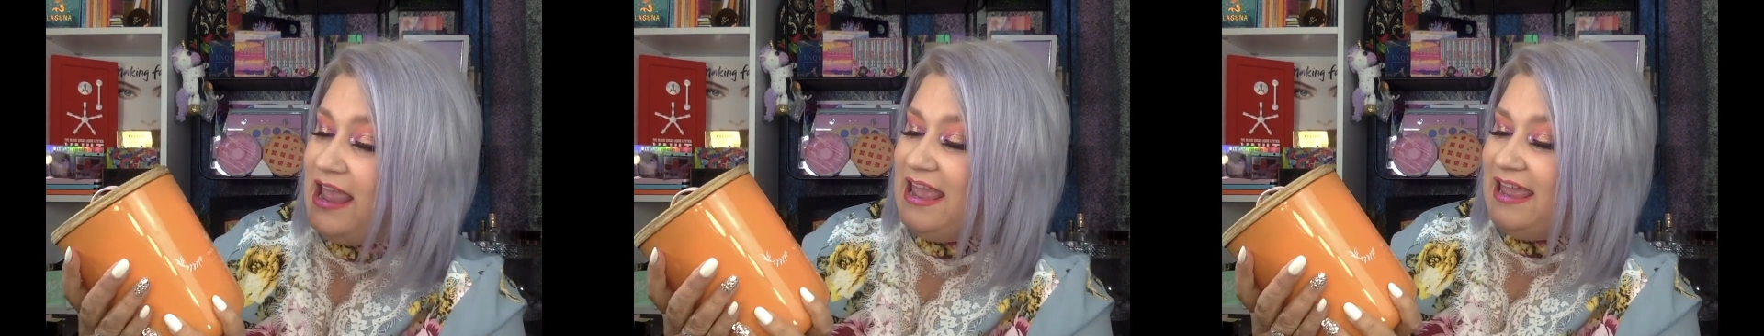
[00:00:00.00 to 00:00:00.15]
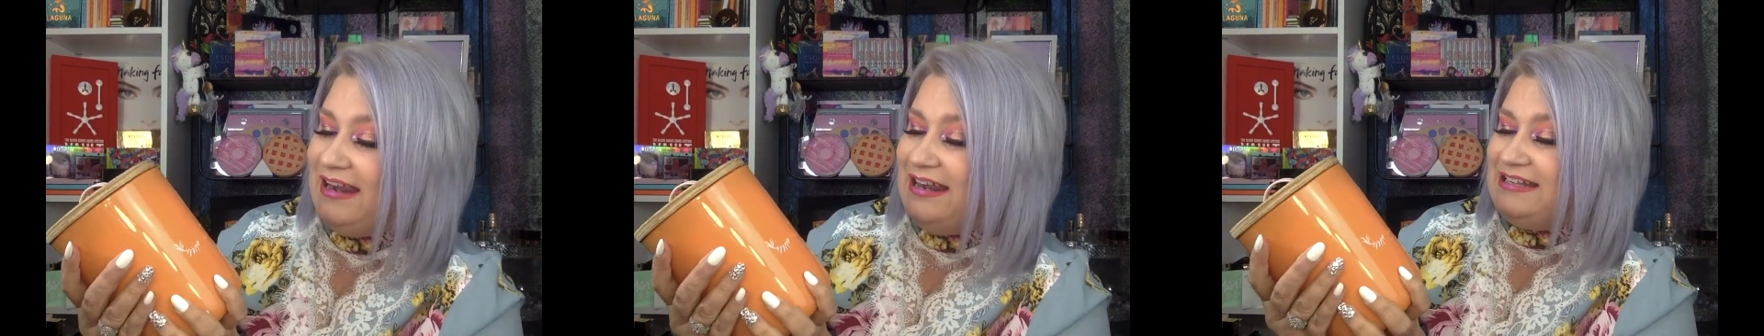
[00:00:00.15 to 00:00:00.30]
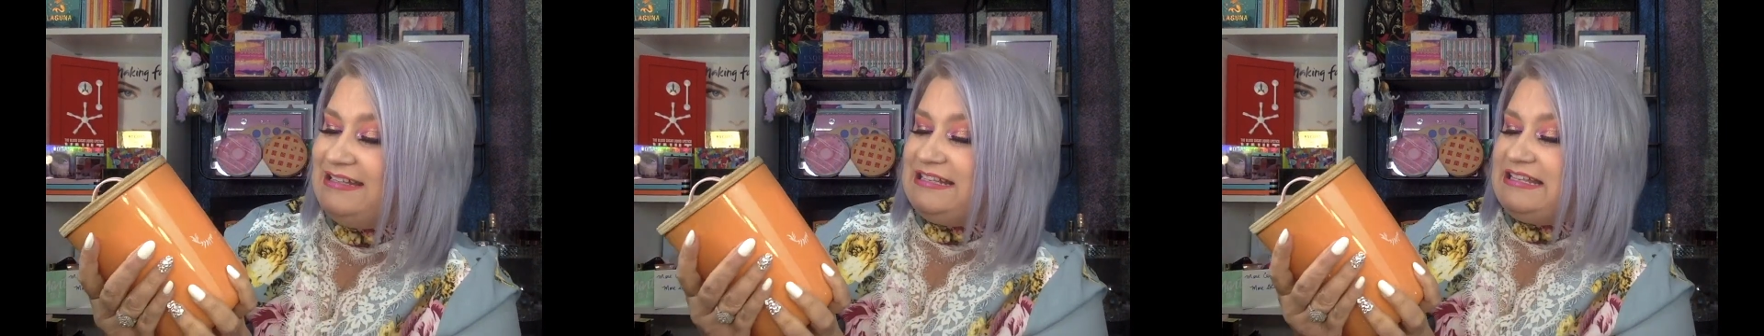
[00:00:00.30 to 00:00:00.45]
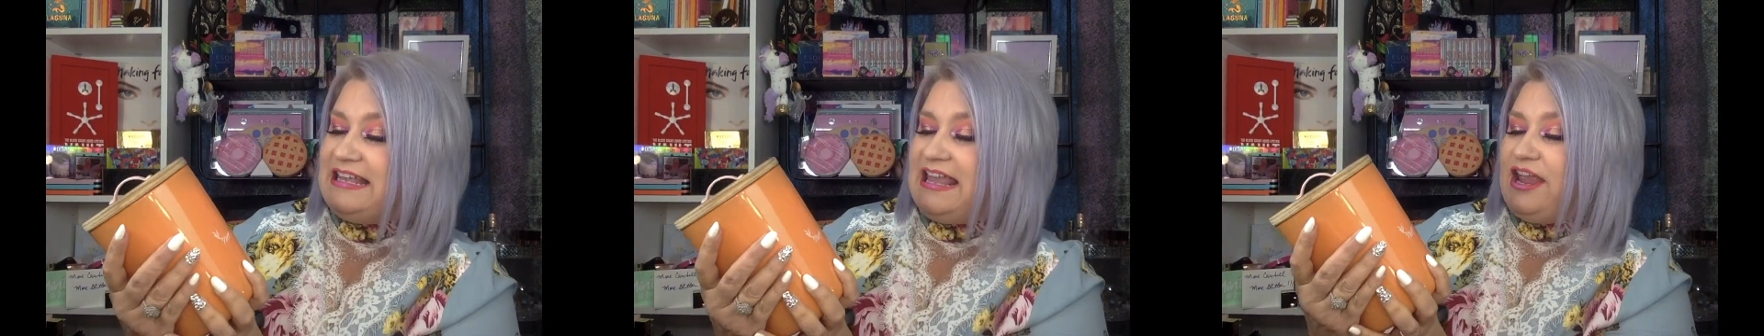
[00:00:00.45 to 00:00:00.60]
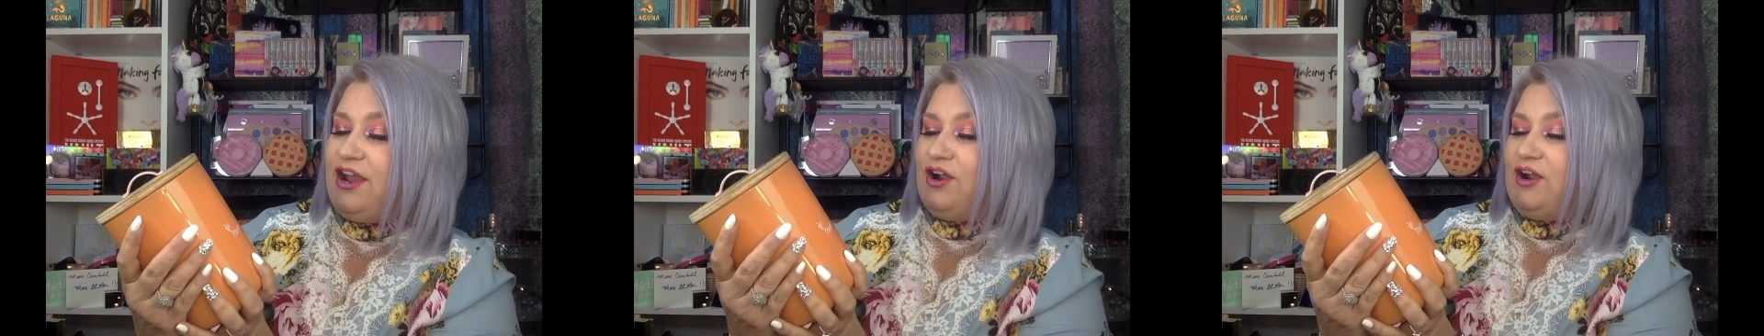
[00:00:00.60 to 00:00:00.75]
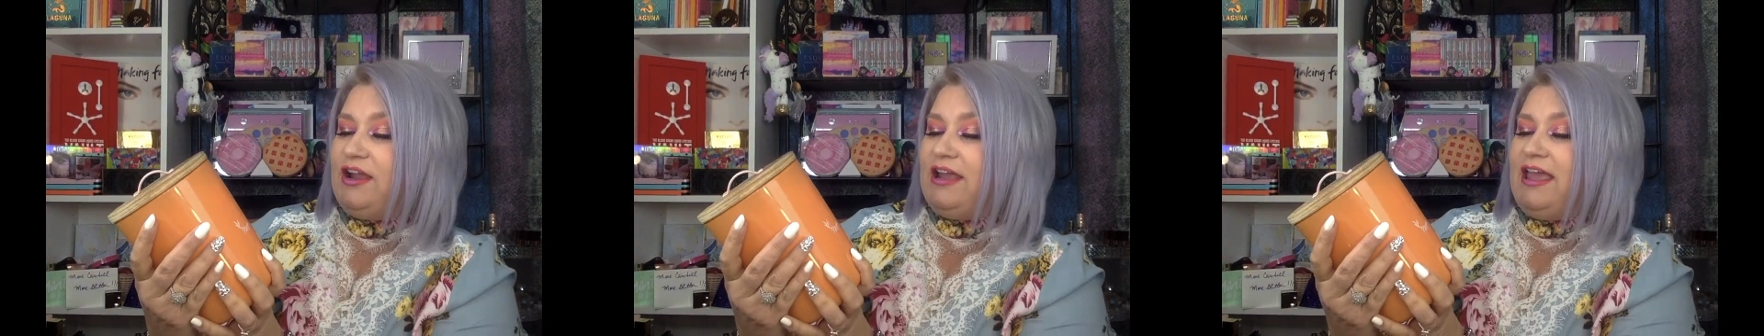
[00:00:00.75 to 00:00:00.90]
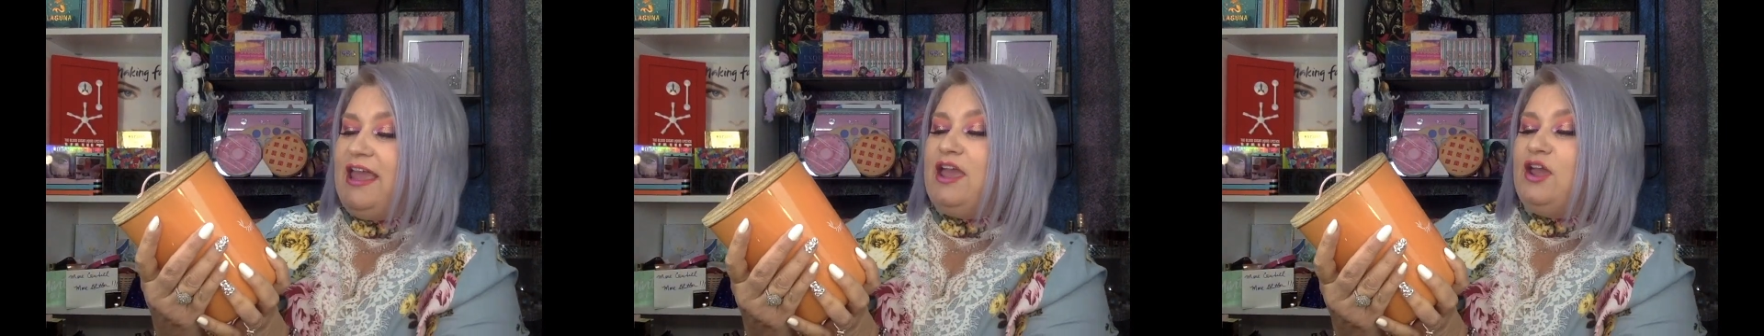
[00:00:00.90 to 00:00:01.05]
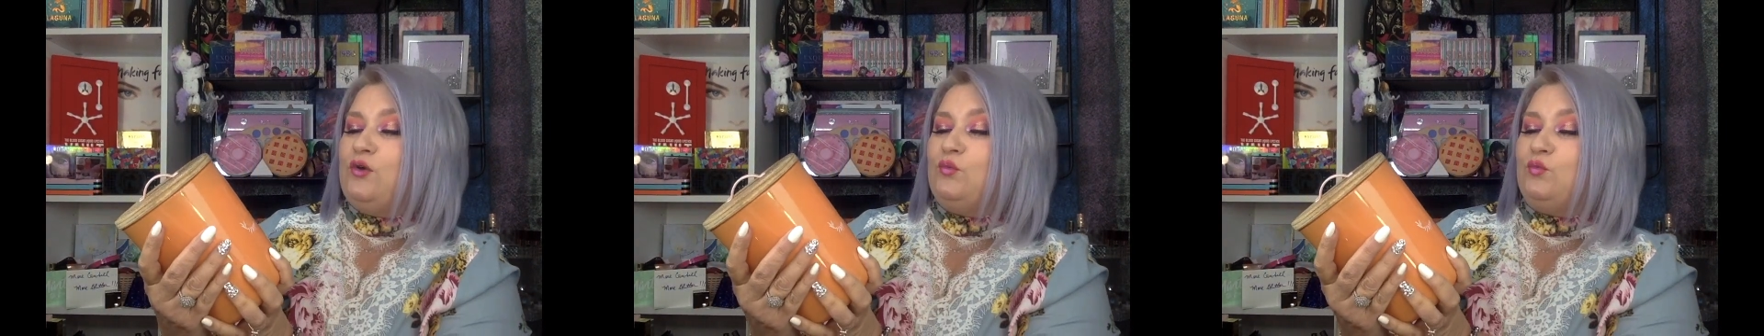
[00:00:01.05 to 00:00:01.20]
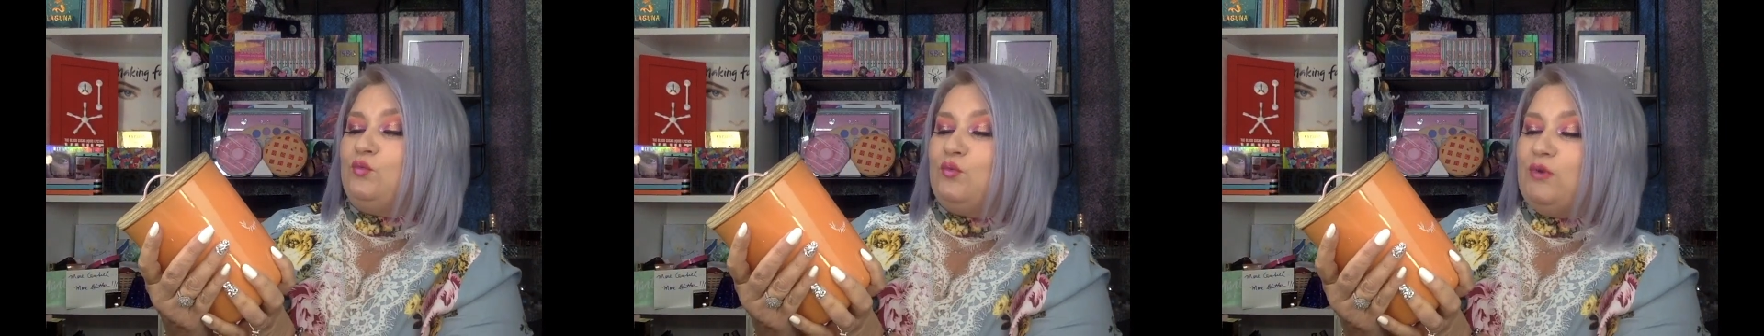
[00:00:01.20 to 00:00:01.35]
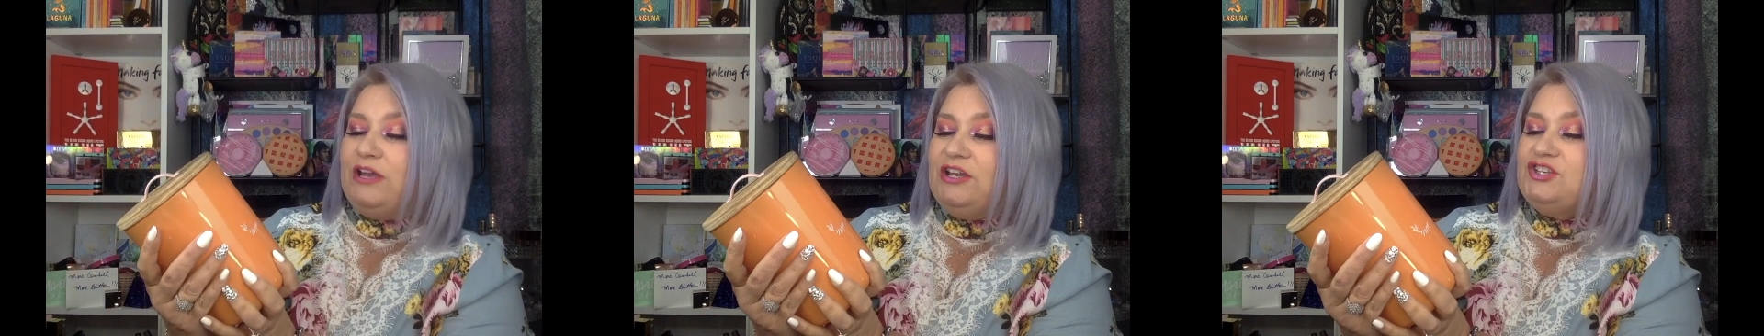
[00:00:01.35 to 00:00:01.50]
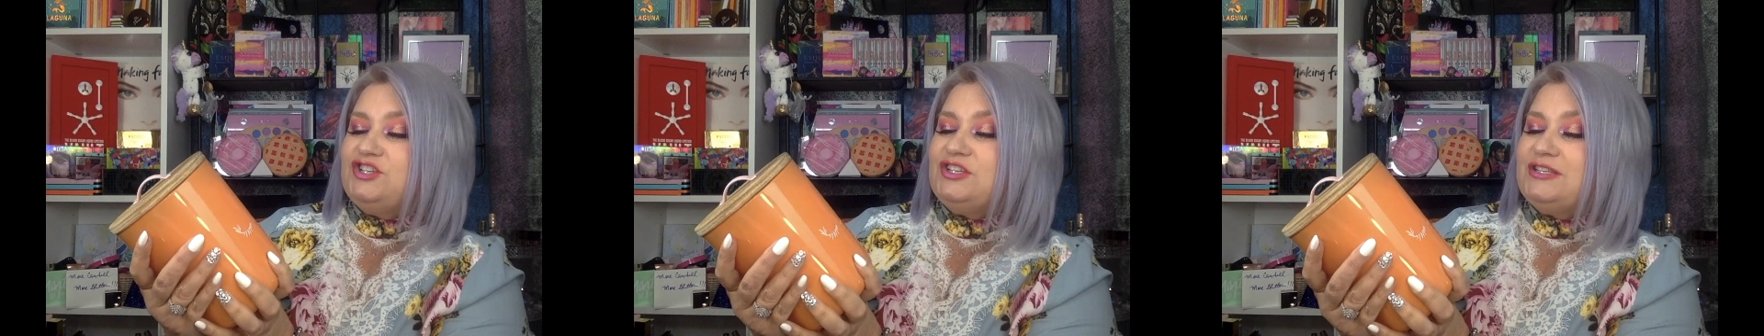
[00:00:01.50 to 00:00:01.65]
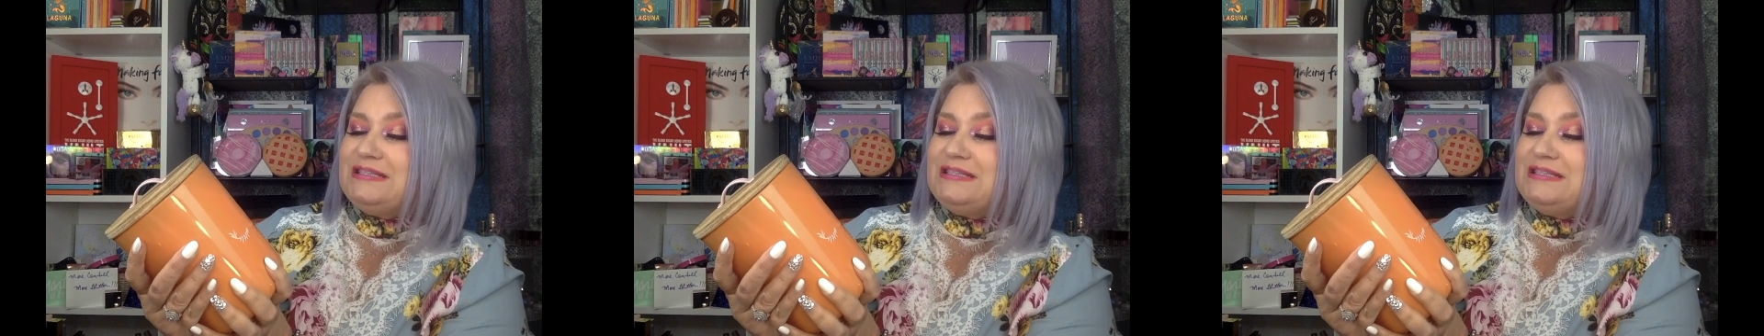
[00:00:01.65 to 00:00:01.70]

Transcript: It's carrot cake, rich,